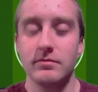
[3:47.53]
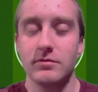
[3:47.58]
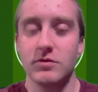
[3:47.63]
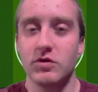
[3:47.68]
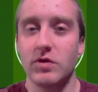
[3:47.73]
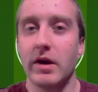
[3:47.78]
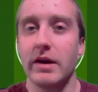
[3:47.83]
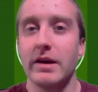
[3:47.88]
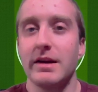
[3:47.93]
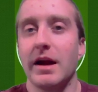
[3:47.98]

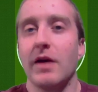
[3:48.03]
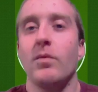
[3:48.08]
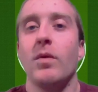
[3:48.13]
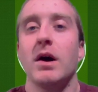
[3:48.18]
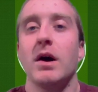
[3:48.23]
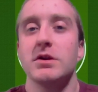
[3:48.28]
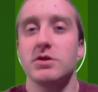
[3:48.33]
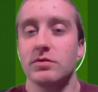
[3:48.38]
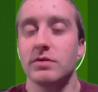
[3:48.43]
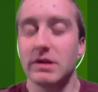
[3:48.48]
credit and I
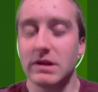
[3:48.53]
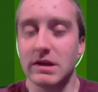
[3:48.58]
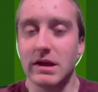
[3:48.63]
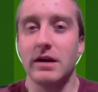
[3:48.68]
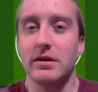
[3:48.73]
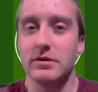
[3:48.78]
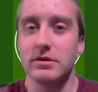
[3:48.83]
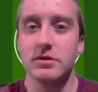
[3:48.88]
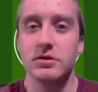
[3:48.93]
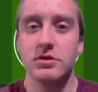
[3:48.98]
want to
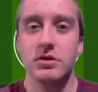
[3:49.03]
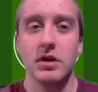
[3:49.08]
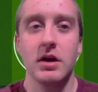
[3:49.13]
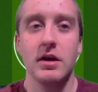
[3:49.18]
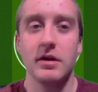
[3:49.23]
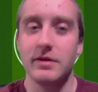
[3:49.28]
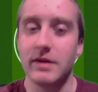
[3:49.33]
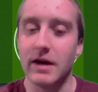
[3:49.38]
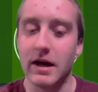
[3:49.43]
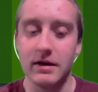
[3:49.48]
acknowledge
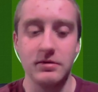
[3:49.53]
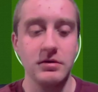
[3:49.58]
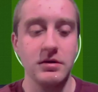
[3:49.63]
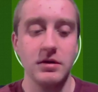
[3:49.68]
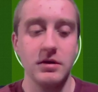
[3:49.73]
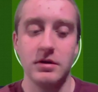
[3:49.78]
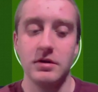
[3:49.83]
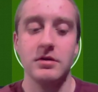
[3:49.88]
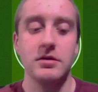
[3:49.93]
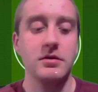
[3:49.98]
that
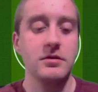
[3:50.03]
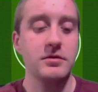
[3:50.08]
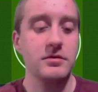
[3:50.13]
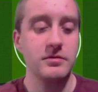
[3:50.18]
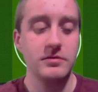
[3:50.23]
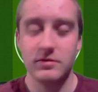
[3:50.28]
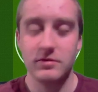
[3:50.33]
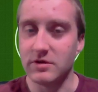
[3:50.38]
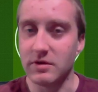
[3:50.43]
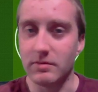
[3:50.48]

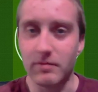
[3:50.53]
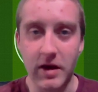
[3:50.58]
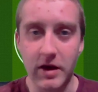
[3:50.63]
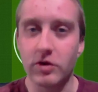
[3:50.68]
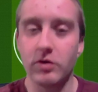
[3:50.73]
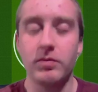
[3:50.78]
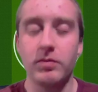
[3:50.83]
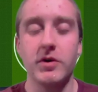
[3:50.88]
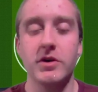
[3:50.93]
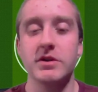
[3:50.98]
the
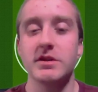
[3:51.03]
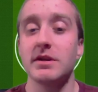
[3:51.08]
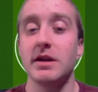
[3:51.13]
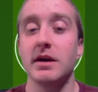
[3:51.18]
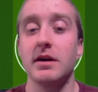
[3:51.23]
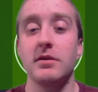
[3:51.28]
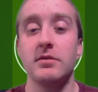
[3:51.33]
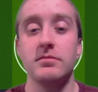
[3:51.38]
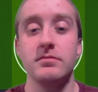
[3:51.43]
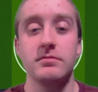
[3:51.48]
medical
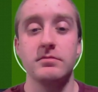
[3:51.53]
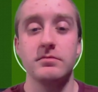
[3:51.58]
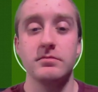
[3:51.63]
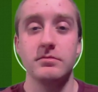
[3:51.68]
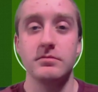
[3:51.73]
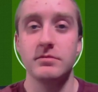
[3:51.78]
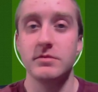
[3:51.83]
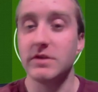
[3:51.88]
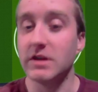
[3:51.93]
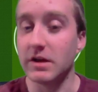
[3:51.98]
personnel
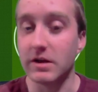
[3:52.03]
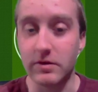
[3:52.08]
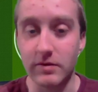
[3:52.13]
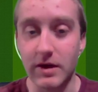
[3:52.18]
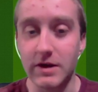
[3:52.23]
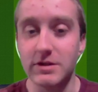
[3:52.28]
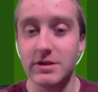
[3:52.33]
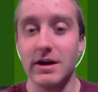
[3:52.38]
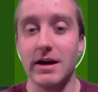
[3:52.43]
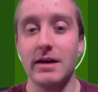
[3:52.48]
did a
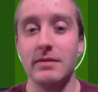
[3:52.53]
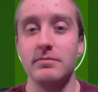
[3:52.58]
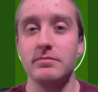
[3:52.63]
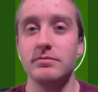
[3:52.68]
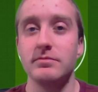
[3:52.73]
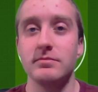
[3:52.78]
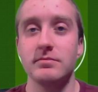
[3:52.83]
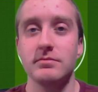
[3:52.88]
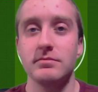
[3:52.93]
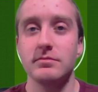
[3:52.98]
great job
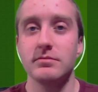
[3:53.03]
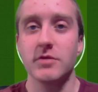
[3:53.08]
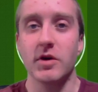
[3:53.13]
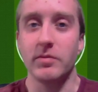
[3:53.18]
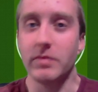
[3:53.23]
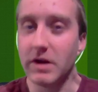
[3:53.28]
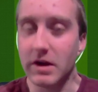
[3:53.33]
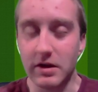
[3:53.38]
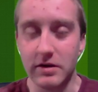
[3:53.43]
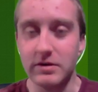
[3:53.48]

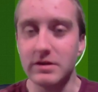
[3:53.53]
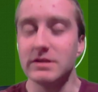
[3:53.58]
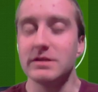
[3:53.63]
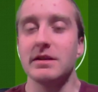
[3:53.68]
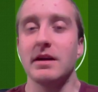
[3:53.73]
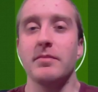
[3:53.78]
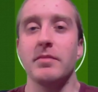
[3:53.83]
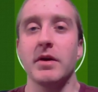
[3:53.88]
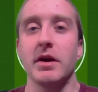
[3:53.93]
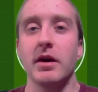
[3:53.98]
immediately
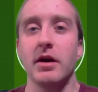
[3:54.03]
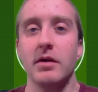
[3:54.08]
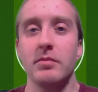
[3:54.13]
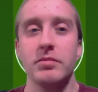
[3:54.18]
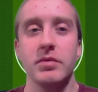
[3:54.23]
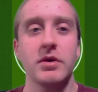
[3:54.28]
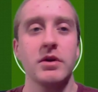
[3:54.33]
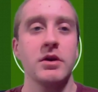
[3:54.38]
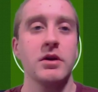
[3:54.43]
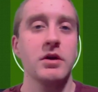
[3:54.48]
stepping
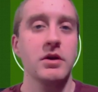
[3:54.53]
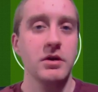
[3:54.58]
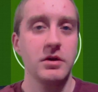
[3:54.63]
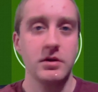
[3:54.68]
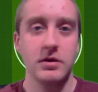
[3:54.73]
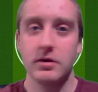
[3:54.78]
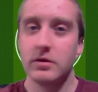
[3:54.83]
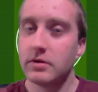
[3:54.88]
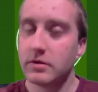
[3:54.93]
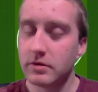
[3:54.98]
up.
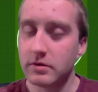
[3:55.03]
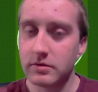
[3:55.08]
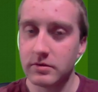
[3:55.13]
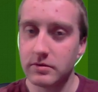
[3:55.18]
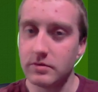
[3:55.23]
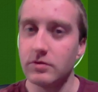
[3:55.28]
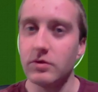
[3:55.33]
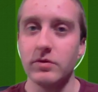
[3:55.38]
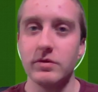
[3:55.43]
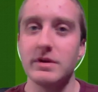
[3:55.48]

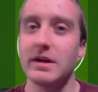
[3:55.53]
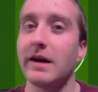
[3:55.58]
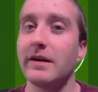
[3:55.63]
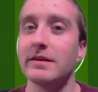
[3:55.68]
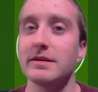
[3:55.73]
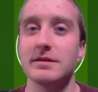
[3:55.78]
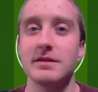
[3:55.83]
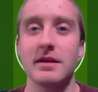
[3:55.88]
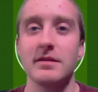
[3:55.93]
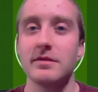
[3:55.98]
Luton Town
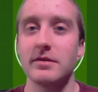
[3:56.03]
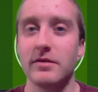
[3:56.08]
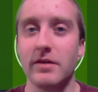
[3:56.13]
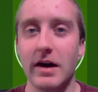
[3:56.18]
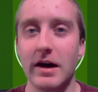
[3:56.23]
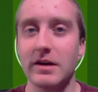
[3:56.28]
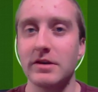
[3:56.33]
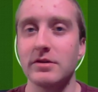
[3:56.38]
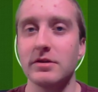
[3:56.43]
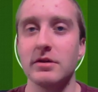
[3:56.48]
has said that
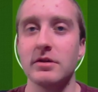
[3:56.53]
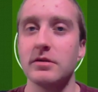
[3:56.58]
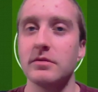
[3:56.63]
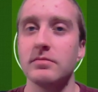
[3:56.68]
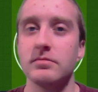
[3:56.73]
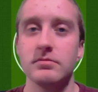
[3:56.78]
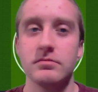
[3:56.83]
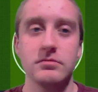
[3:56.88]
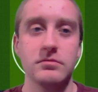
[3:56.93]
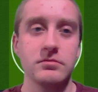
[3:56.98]

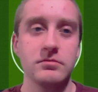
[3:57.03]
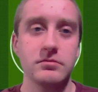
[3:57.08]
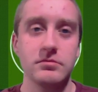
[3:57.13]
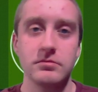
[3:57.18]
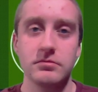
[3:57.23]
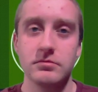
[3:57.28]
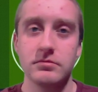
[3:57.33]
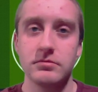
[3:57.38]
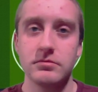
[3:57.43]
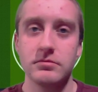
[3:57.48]
Lockyer
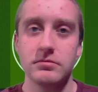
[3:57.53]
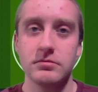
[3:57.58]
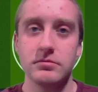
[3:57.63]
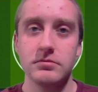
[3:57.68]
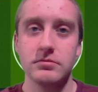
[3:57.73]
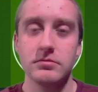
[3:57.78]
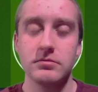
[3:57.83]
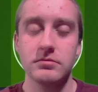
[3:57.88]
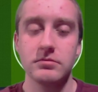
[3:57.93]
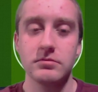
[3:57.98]

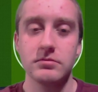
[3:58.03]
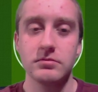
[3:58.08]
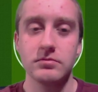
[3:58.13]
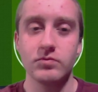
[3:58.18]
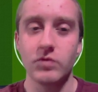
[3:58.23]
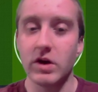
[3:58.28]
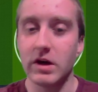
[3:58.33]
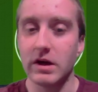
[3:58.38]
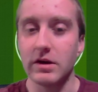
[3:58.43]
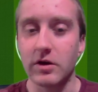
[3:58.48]

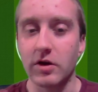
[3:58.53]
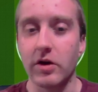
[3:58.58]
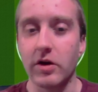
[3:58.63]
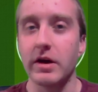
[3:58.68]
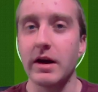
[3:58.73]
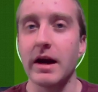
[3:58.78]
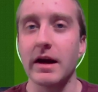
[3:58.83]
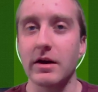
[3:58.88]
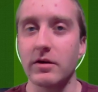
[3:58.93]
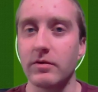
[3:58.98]
went into
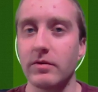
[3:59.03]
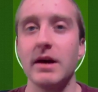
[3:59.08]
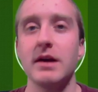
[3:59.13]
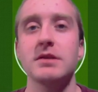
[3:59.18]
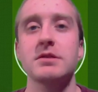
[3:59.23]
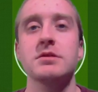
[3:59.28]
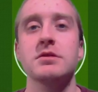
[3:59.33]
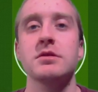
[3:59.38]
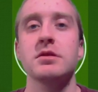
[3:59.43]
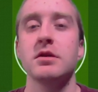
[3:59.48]
cardiac
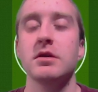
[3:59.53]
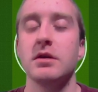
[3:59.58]
arrest